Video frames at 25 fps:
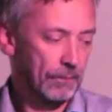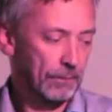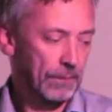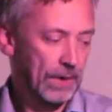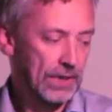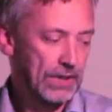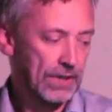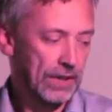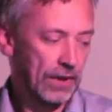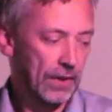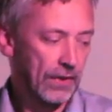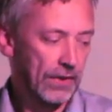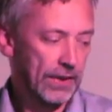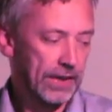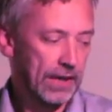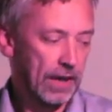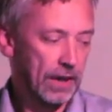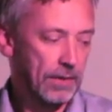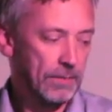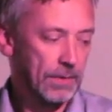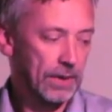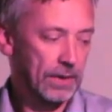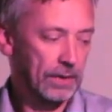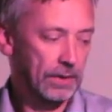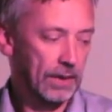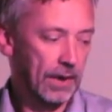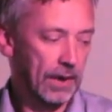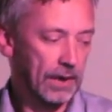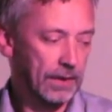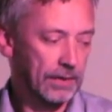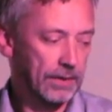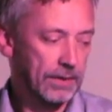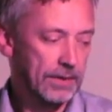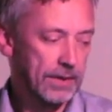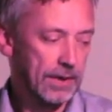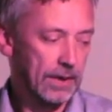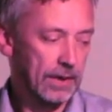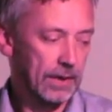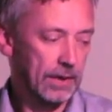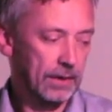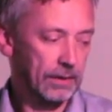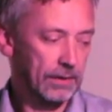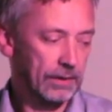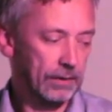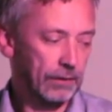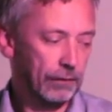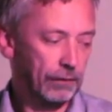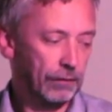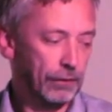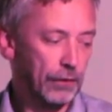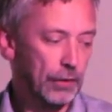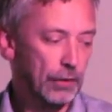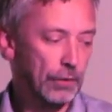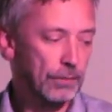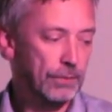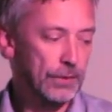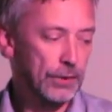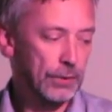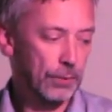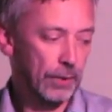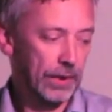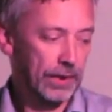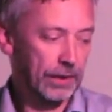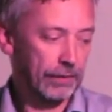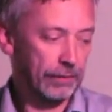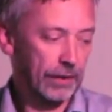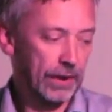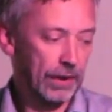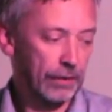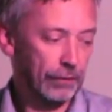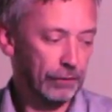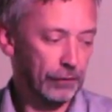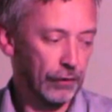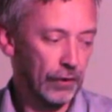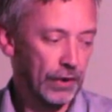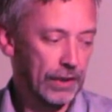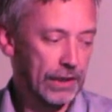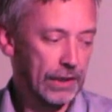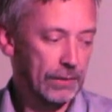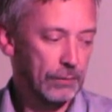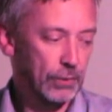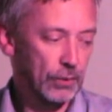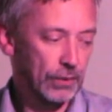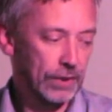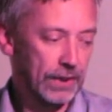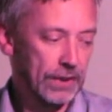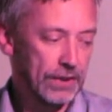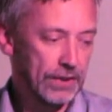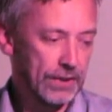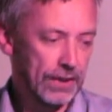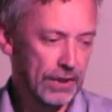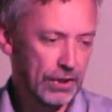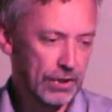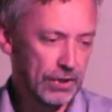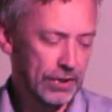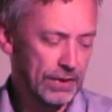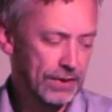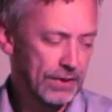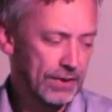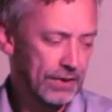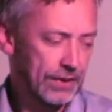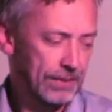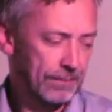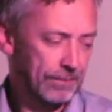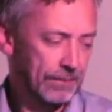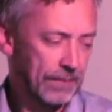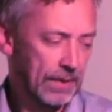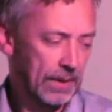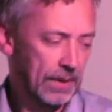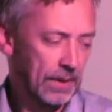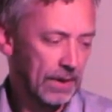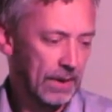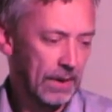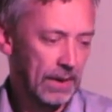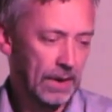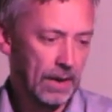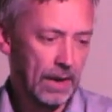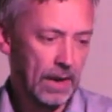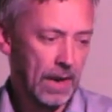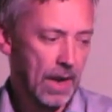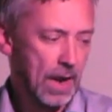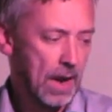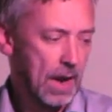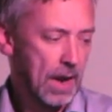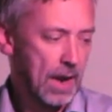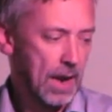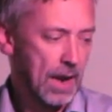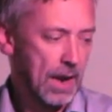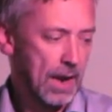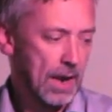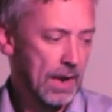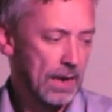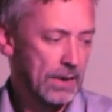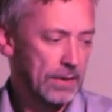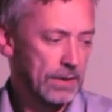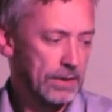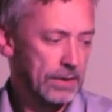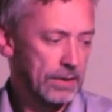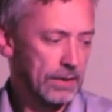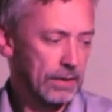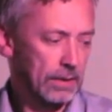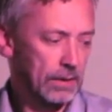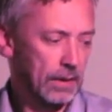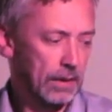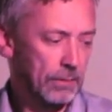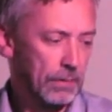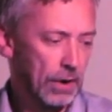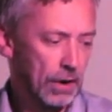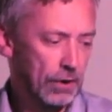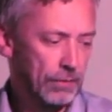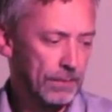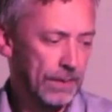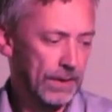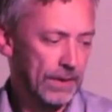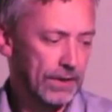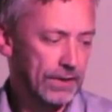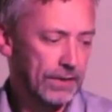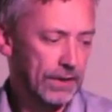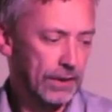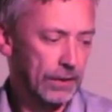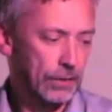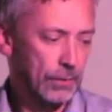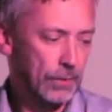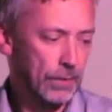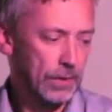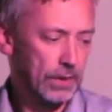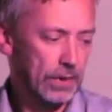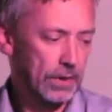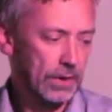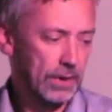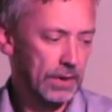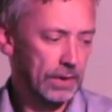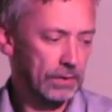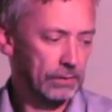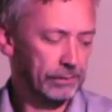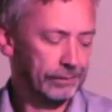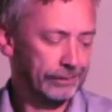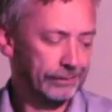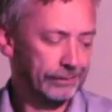Basically, they came in and filmed one of our Friday morning sessions, and I'm hoping it's going to work.